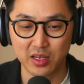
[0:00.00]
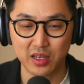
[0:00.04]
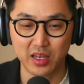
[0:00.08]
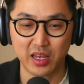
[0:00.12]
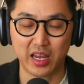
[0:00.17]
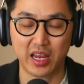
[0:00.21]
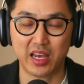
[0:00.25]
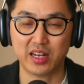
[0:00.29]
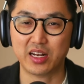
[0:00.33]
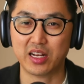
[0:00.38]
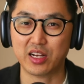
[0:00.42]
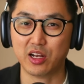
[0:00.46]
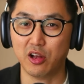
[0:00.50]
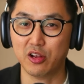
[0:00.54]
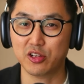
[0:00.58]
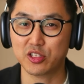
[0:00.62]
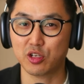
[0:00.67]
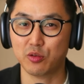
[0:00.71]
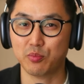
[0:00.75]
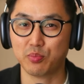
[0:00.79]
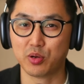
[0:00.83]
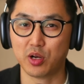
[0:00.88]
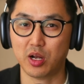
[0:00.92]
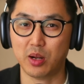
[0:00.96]
And I also
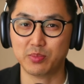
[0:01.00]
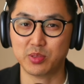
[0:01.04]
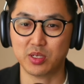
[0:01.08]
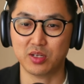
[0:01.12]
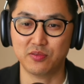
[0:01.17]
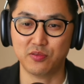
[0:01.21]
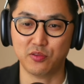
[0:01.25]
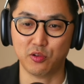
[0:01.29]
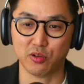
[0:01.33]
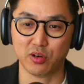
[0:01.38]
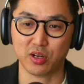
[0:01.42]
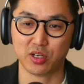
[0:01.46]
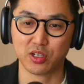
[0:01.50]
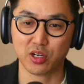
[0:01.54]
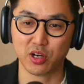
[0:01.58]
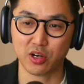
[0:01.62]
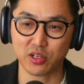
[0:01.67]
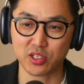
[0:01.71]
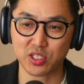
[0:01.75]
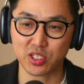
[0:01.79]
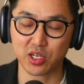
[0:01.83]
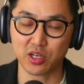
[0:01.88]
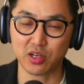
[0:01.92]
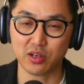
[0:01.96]
prompted for a
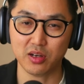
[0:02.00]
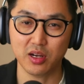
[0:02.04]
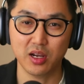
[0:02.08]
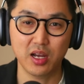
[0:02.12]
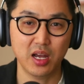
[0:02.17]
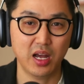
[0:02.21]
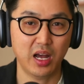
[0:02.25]
cursor.